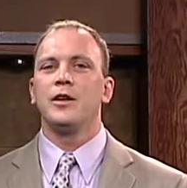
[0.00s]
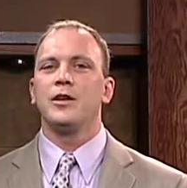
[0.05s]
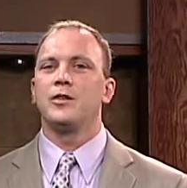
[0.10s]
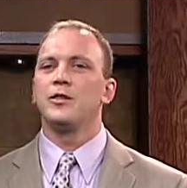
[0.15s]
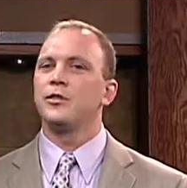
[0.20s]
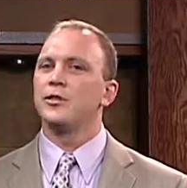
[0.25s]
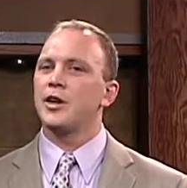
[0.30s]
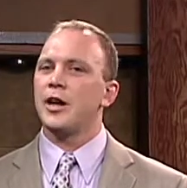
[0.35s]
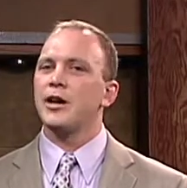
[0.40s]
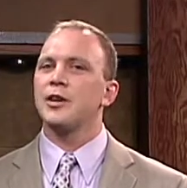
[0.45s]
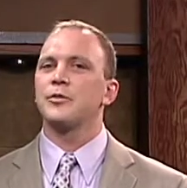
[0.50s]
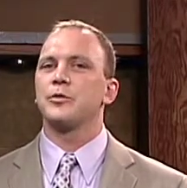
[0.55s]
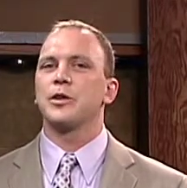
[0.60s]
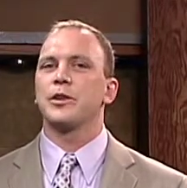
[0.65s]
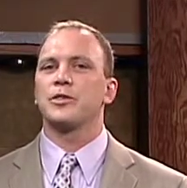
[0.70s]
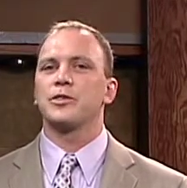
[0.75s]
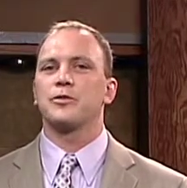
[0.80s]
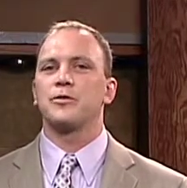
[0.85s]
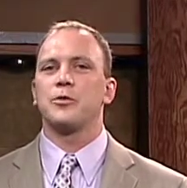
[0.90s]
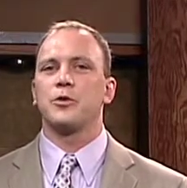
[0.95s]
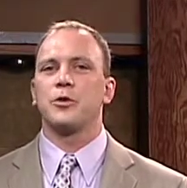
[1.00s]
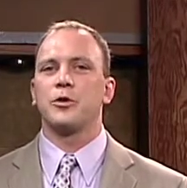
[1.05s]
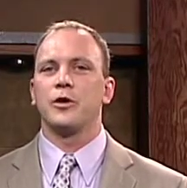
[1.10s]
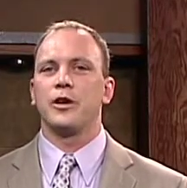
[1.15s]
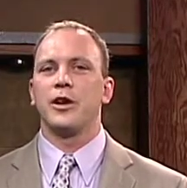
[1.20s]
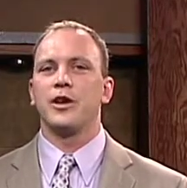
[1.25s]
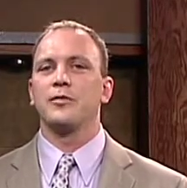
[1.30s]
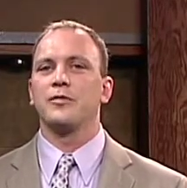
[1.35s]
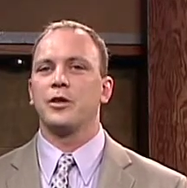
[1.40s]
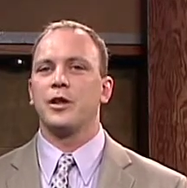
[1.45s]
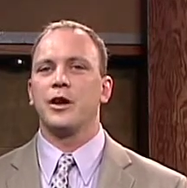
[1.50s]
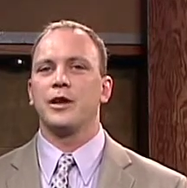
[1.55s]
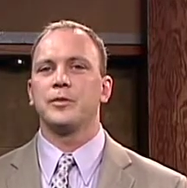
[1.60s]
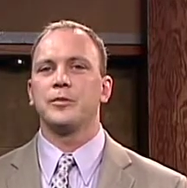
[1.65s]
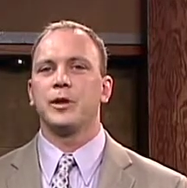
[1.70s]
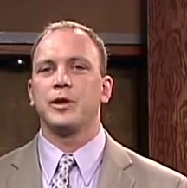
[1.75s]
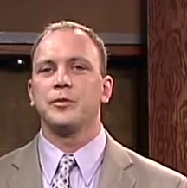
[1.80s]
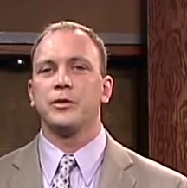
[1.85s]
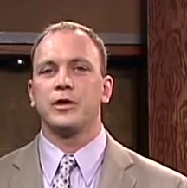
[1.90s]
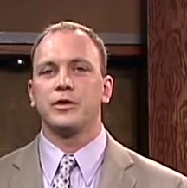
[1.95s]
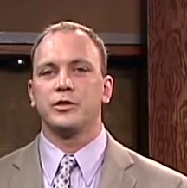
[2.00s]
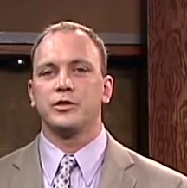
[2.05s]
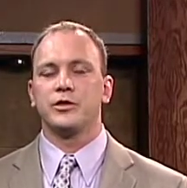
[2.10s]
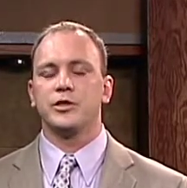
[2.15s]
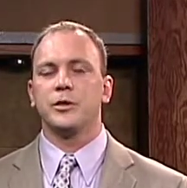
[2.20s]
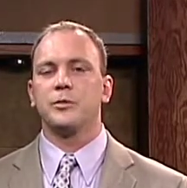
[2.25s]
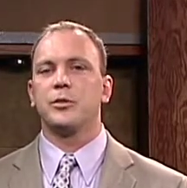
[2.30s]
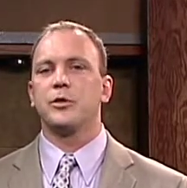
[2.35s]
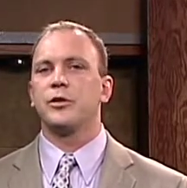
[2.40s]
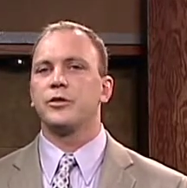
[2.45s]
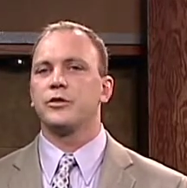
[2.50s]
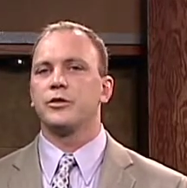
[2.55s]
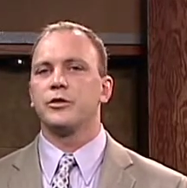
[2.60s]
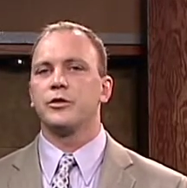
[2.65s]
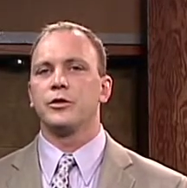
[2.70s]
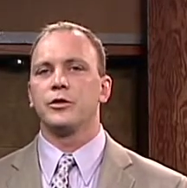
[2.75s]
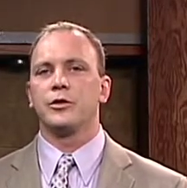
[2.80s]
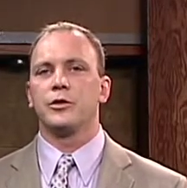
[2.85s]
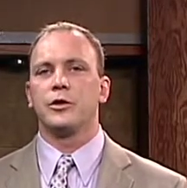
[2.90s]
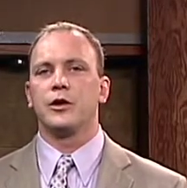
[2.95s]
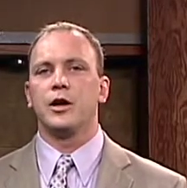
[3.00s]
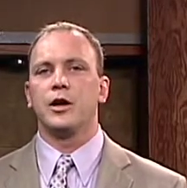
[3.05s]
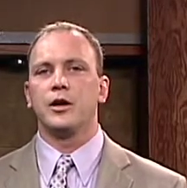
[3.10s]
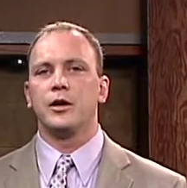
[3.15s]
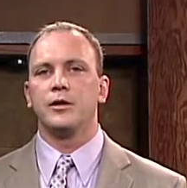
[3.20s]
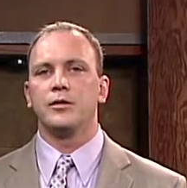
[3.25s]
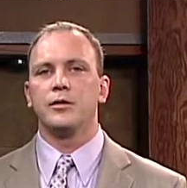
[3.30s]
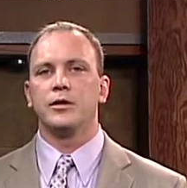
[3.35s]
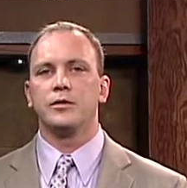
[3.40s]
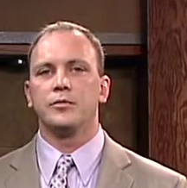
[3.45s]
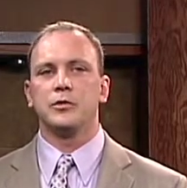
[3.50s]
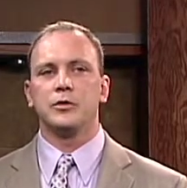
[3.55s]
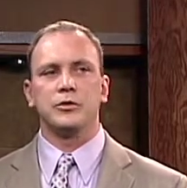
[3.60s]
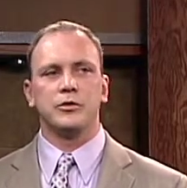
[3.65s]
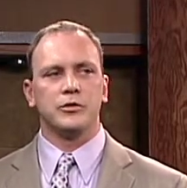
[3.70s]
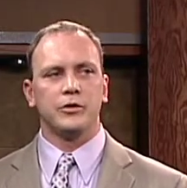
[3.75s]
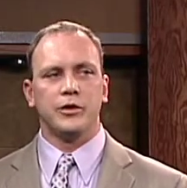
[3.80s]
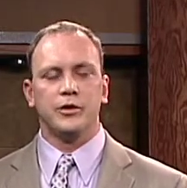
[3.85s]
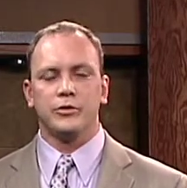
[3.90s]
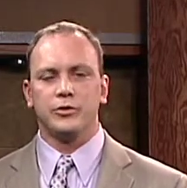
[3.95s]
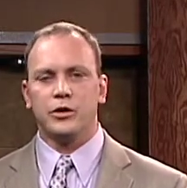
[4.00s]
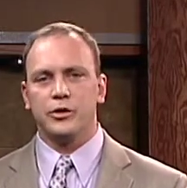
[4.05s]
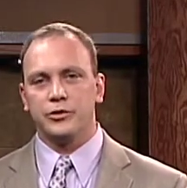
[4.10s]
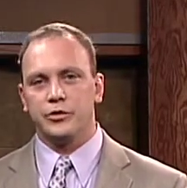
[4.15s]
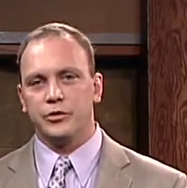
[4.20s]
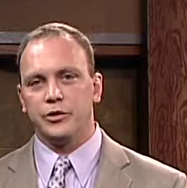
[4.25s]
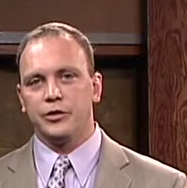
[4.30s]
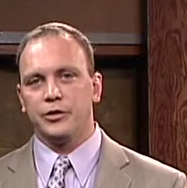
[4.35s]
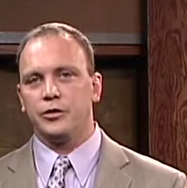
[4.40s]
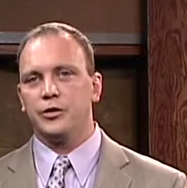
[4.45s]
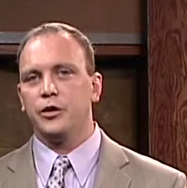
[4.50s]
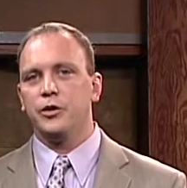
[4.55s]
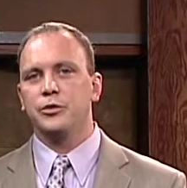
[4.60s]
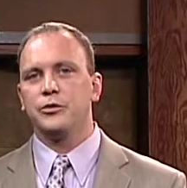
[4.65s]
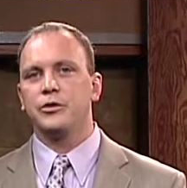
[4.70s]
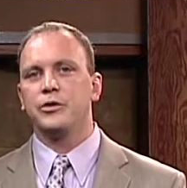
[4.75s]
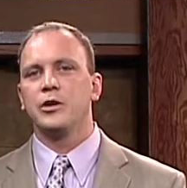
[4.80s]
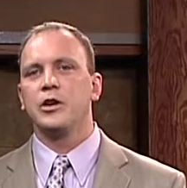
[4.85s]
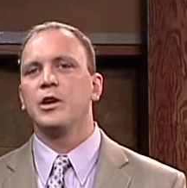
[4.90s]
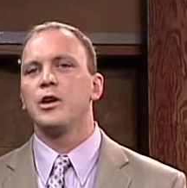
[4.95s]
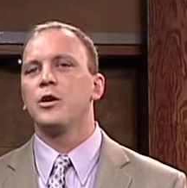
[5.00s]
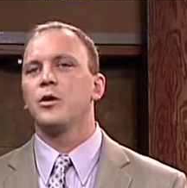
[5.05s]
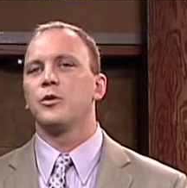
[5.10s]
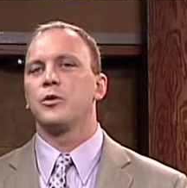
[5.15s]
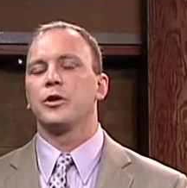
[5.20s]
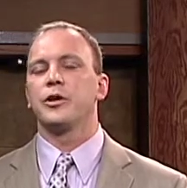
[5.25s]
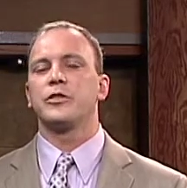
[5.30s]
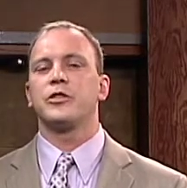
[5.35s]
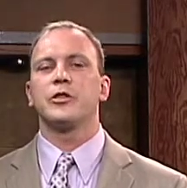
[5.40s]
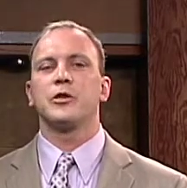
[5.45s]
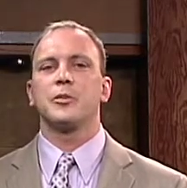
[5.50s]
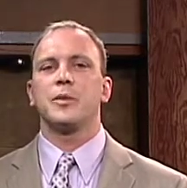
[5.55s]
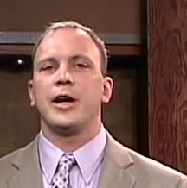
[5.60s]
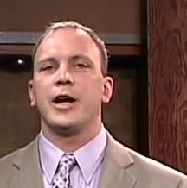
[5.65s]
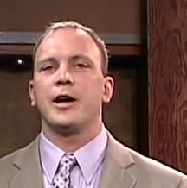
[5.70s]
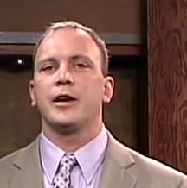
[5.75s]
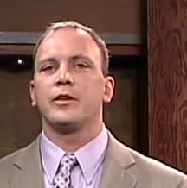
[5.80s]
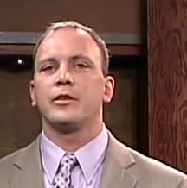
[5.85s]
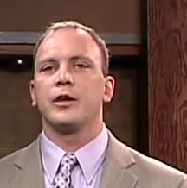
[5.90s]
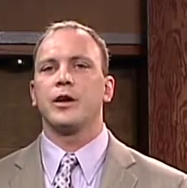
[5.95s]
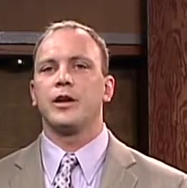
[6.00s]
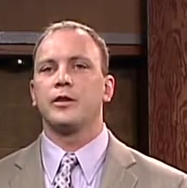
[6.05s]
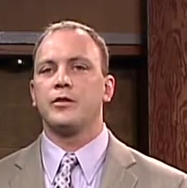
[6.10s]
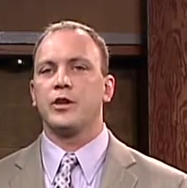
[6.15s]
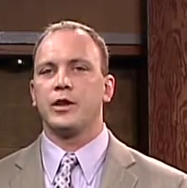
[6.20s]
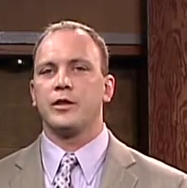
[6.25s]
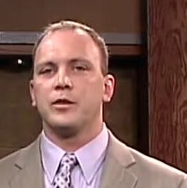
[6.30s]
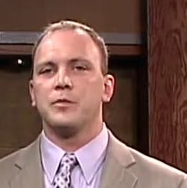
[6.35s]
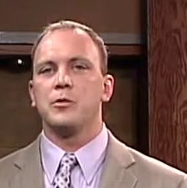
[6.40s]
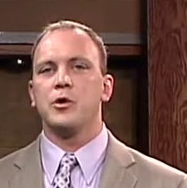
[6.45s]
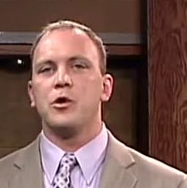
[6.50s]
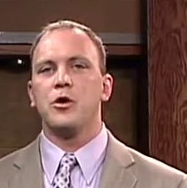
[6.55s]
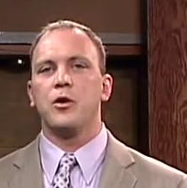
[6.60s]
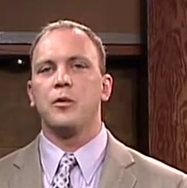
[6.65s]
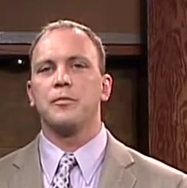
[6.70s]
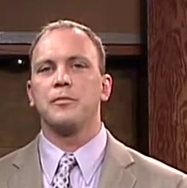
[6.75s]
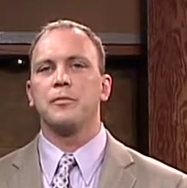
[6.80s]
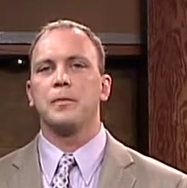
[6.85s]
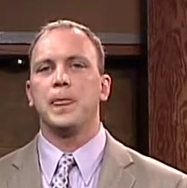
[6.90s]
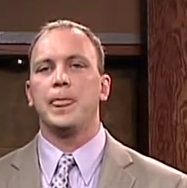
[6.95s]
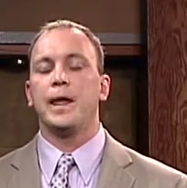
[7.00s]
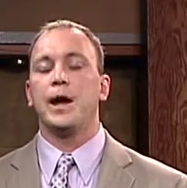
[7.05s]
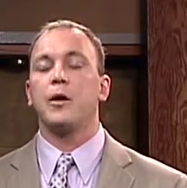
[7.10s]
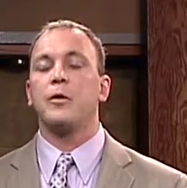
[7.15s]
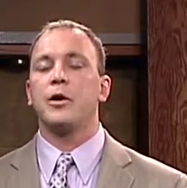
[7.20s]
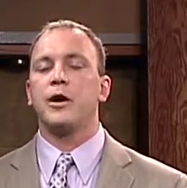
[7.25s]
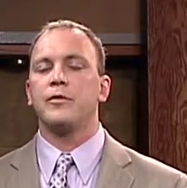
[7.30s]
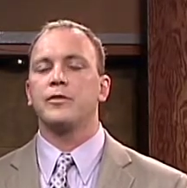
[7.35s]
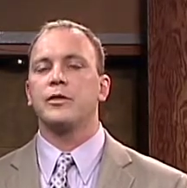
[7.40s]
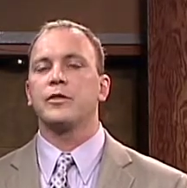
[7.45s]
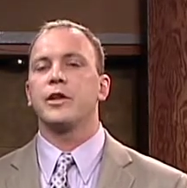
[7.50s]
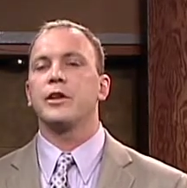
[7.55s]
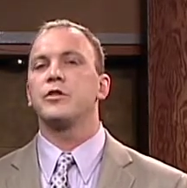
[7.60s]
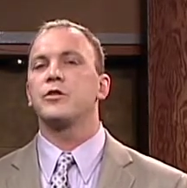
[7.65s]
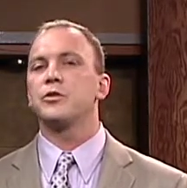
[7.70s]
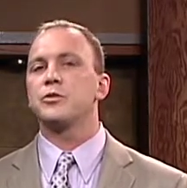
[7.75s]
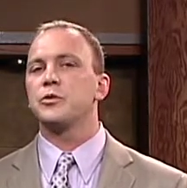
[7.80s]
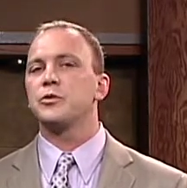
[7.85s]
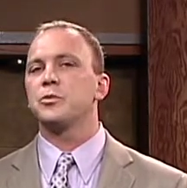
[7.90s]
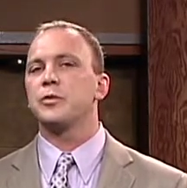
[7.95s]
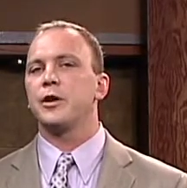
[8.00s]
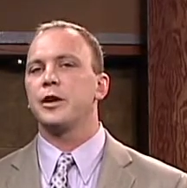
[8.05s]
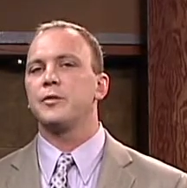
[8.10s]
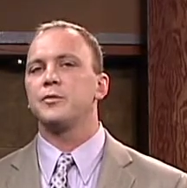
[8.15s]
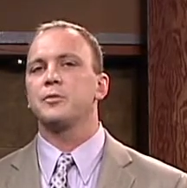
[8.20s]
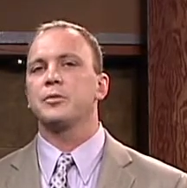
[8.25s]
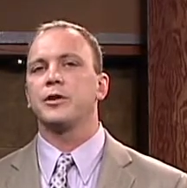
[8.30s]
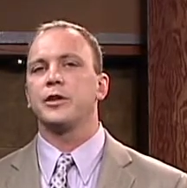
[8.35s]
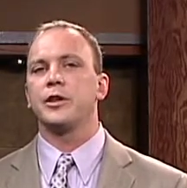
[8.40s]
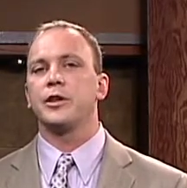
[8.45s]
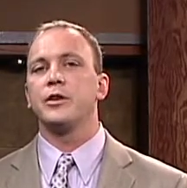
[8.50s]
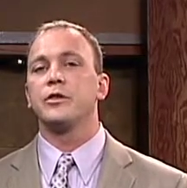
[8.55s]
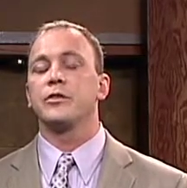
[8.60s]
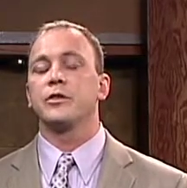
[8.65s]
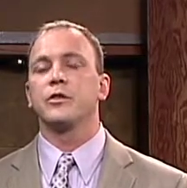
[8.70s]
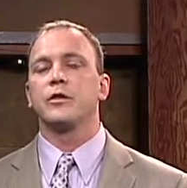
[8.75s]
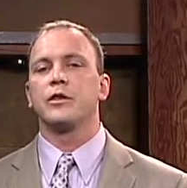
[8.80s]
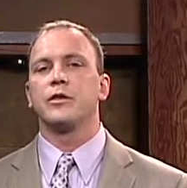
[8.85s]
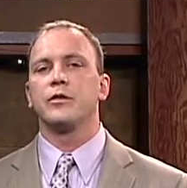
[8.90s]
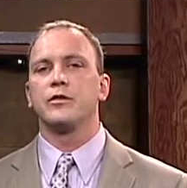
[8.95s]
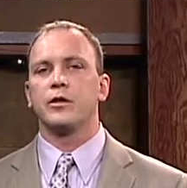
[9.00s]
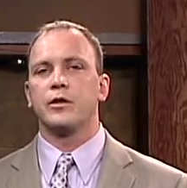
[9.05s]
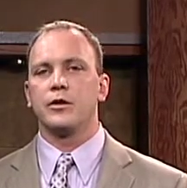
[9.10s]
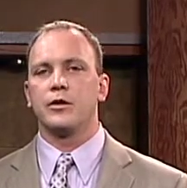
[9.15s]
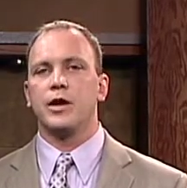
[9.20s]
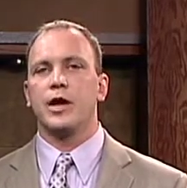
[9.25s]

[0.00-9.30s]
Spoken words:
you're not at risk for a flying bed bug to jump onto your clothes or into your bag and take them home. However, they do spread pretty easily. They're